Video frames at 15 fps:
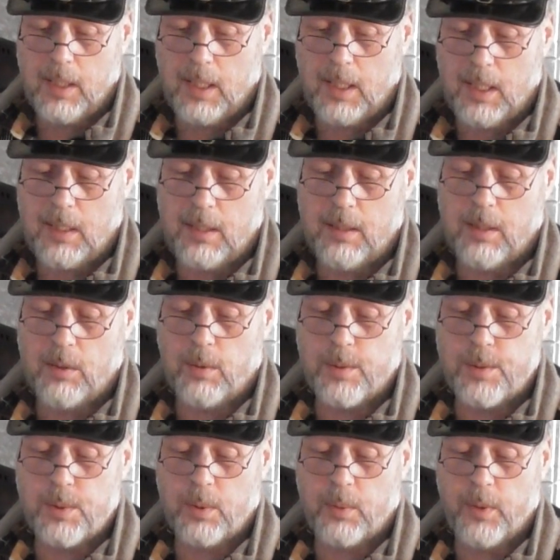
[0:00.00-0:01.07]
And
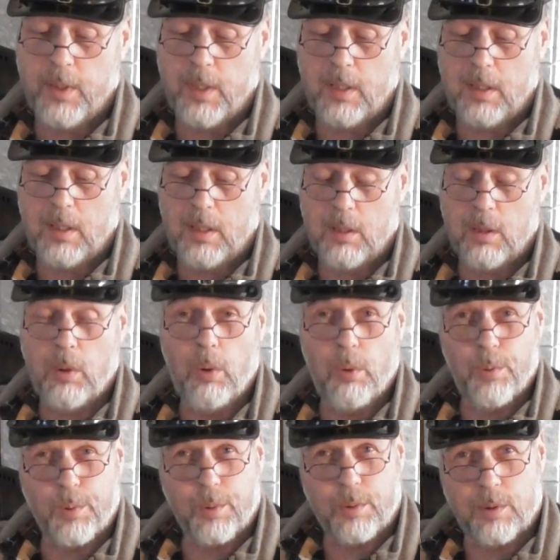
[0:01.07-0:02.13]
also the
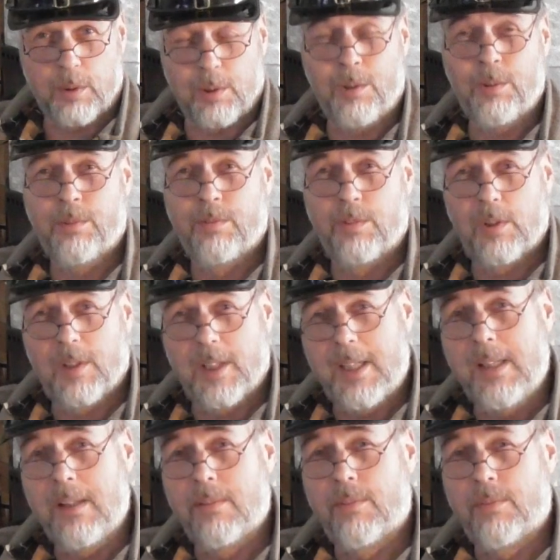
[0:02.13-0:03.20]
Colt
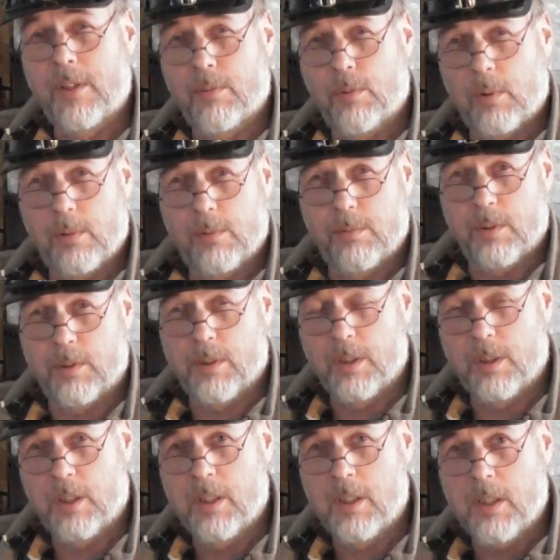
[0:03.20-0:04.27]
Cloverleaf revolver.
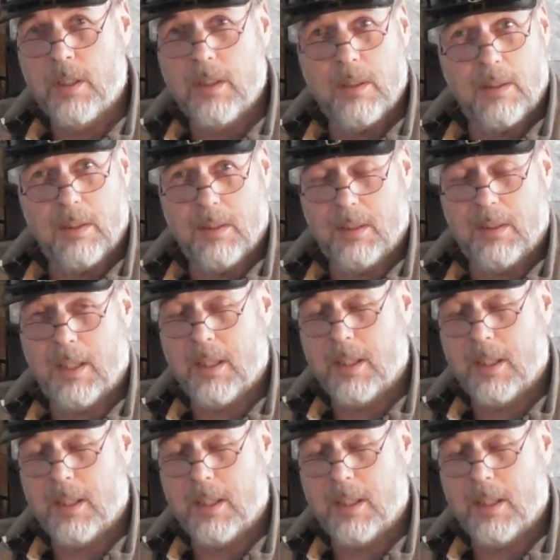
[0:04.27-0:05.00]
And I